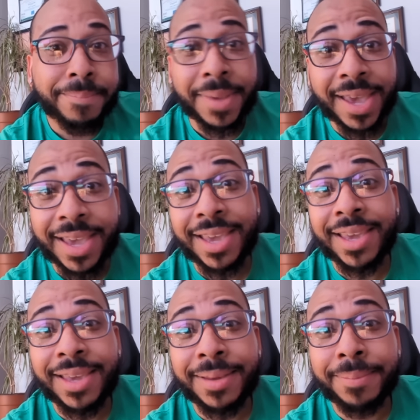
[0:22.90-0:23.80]

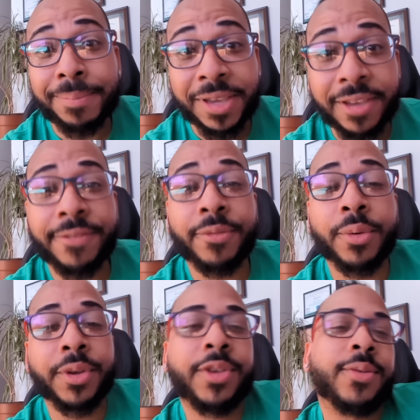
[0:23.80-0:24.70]
may be
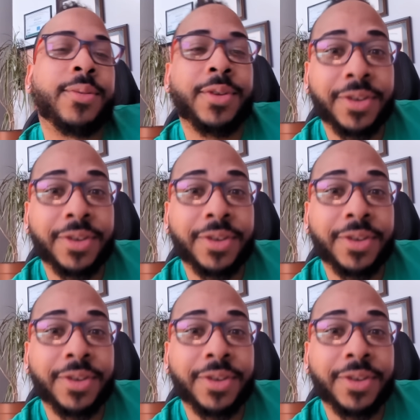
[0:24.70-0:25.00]
for you.